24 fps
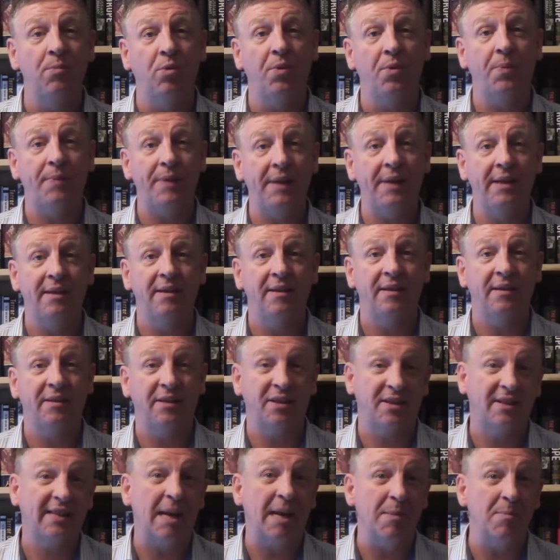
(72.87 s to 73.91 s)
would be.
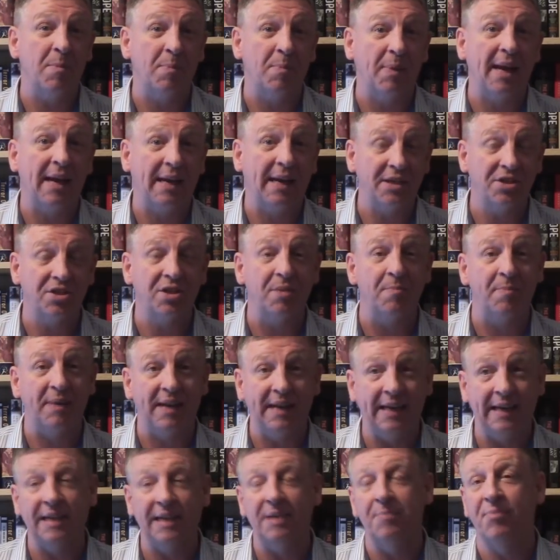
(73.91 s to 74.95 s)
The same applies to
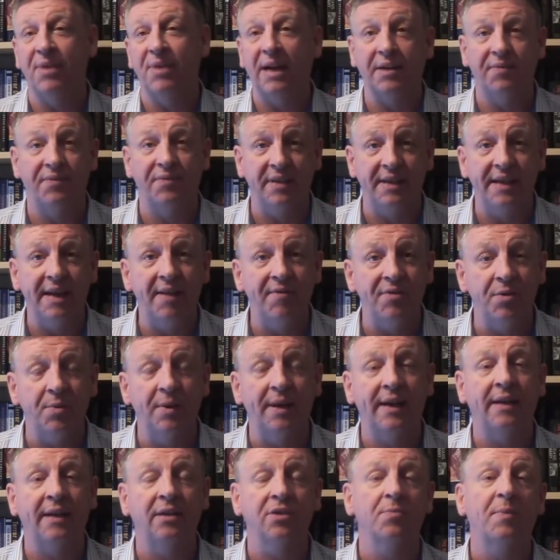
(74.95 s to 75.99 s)
Burnley, Bradford and
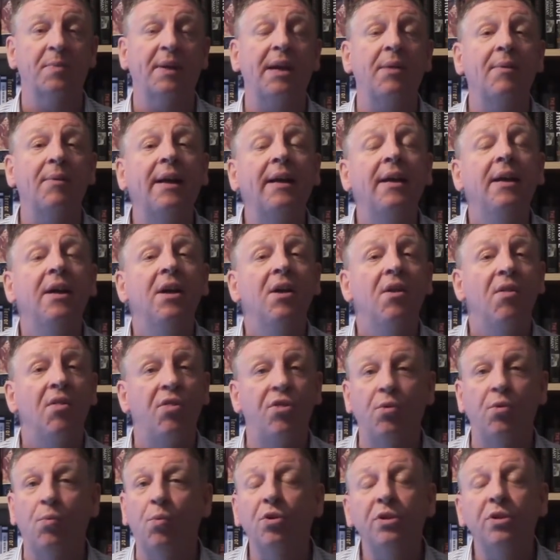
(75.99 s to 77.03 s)
everywhere else. But anyway,
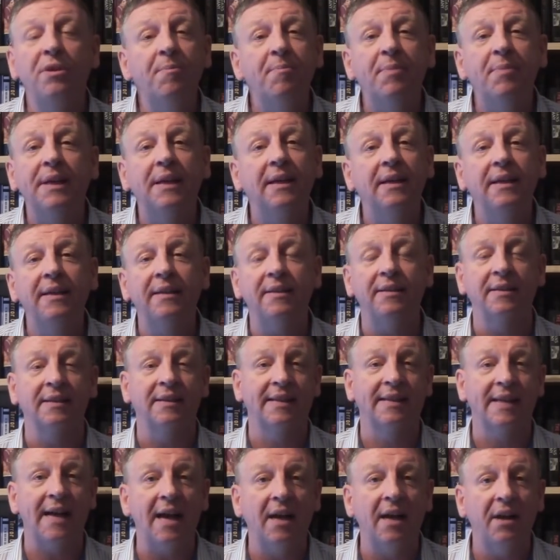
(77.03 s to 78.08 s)
there wouldn't be a little
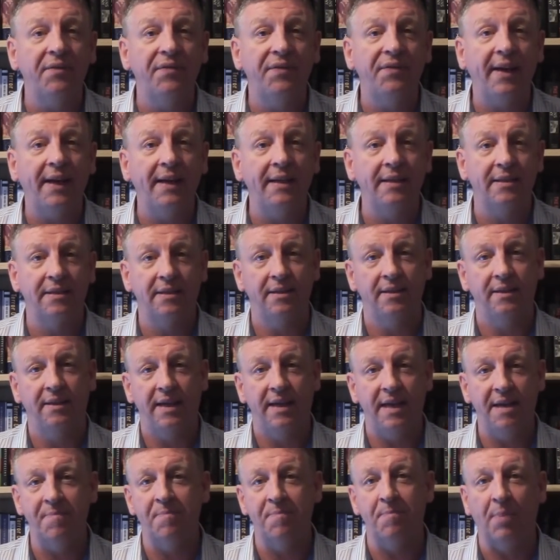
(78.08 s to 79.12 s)
caliphate
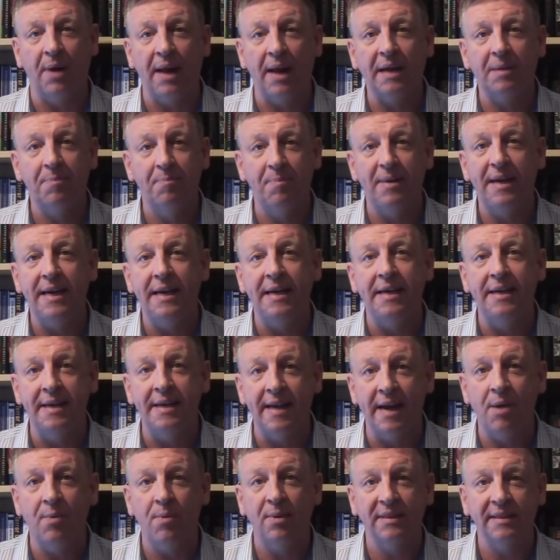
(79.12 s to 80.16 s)
in Blackburn
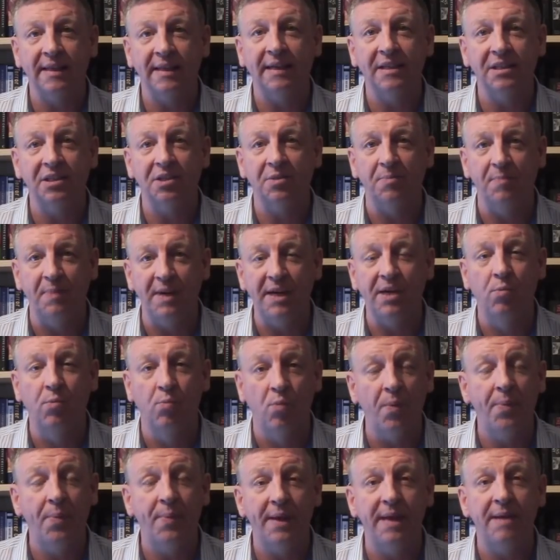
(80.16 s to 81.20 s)
now as I speak,
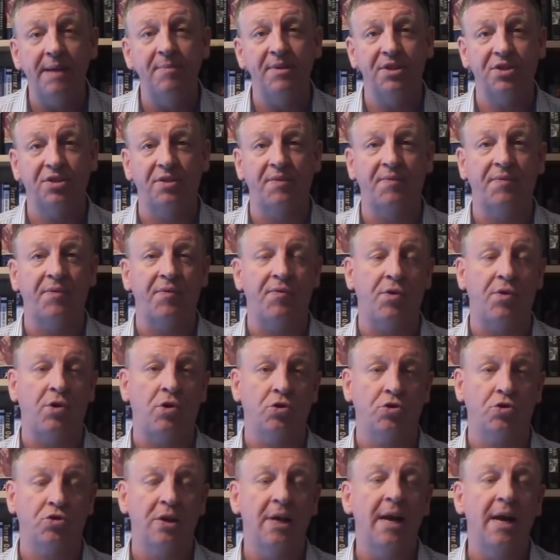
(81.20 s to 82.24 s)
would there, Mr.
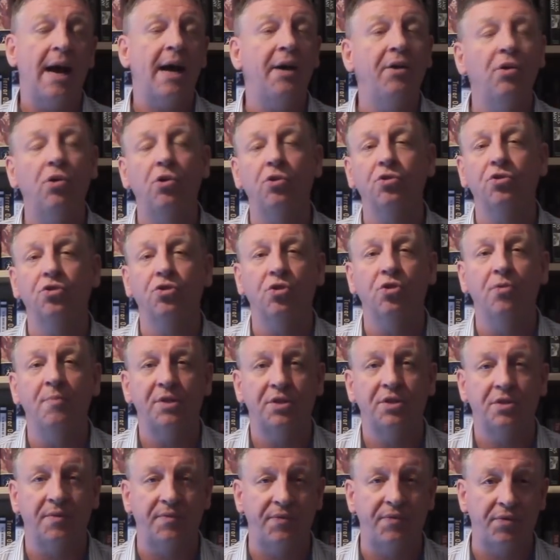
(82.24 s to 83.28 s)
Farage? And also,
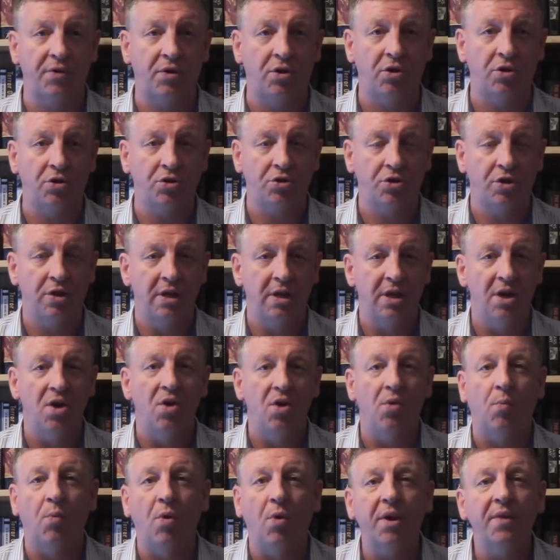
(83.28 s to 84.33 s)
Mr. Farage,
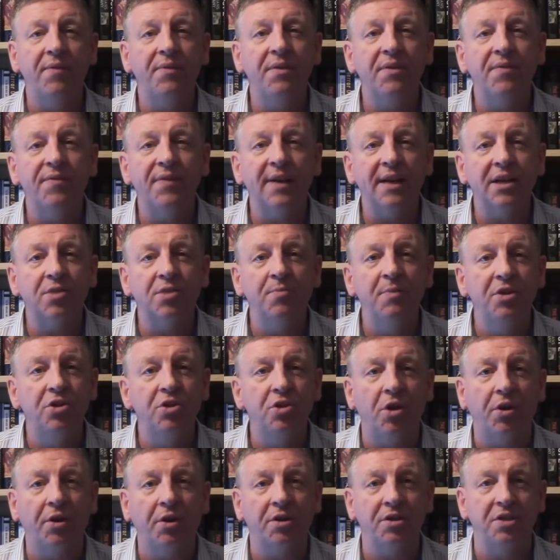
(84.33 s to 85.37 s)
what if the vast
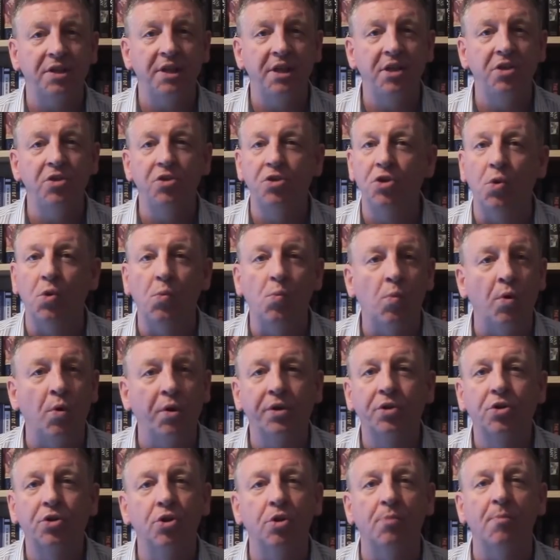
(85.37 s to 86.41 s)
majority don't
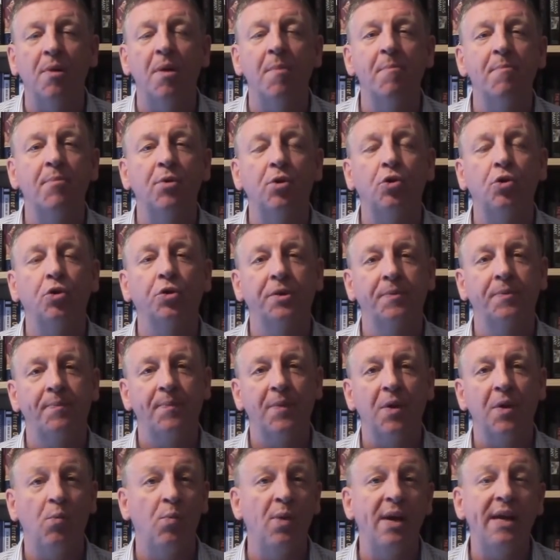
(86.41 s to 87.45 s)
want to come on board?
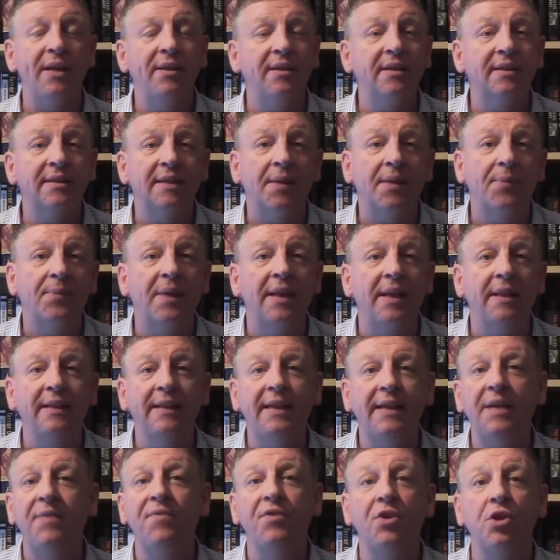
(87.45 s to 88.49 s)
Where does that then
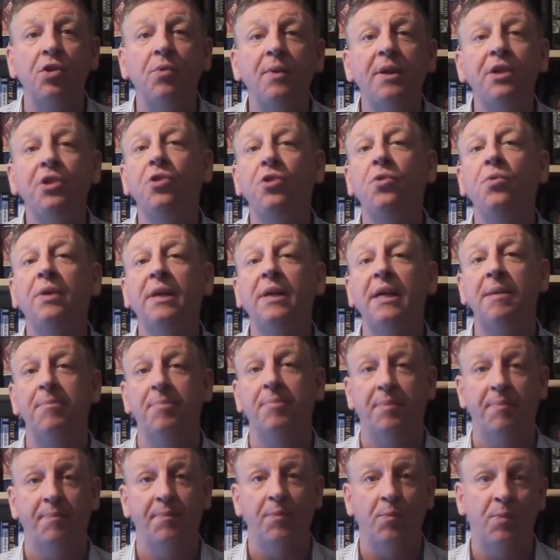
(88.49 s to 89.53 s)
leave you in
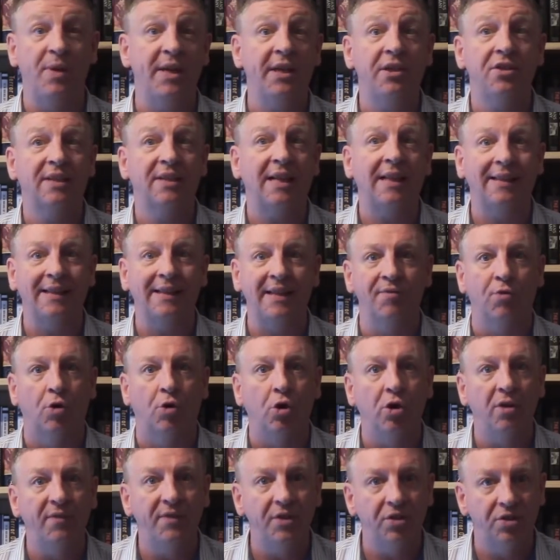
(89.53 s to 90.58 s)
UKIP? Where does that leave
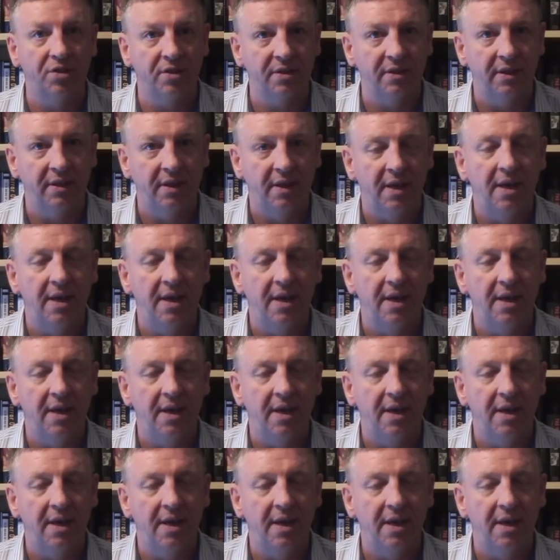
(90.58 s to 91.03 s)
all of us?